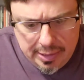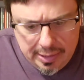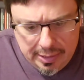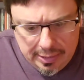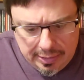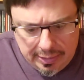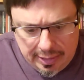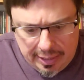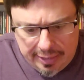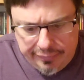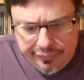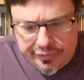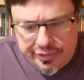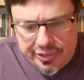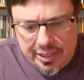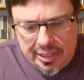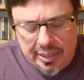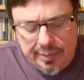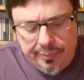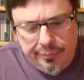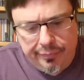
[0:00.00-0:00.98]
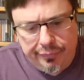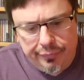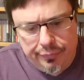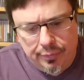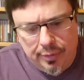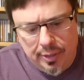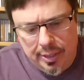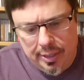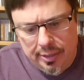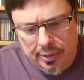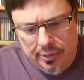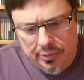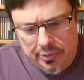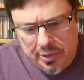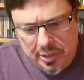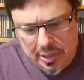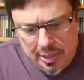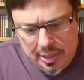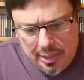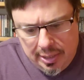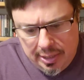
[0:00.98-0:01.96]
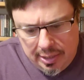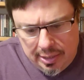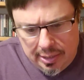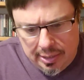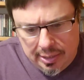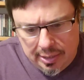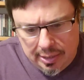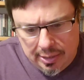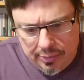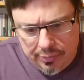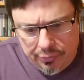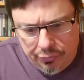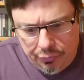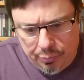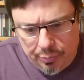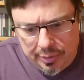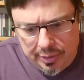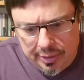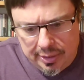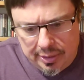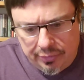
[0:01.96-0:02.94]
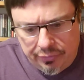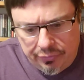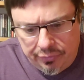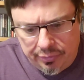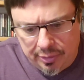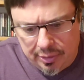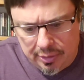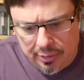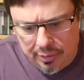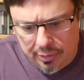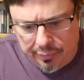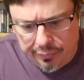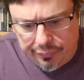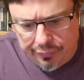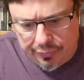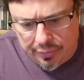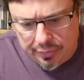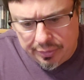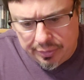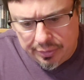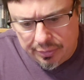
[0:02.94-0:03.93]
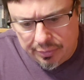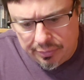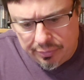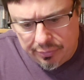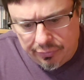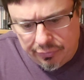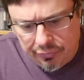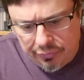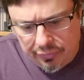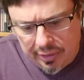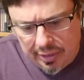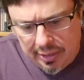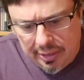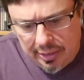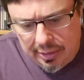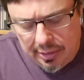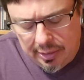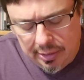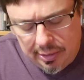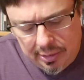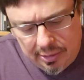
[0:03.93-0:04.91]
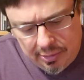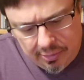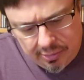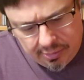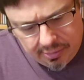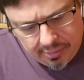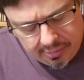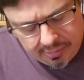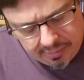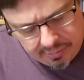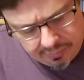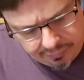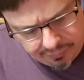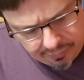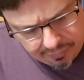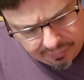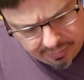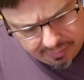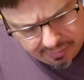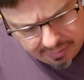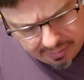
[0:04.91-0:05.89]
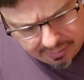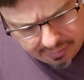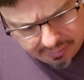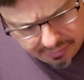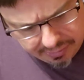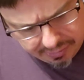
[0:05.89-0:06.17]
Lifetime Friend. And now this one gets a little funkier. This is 80, or funky not in a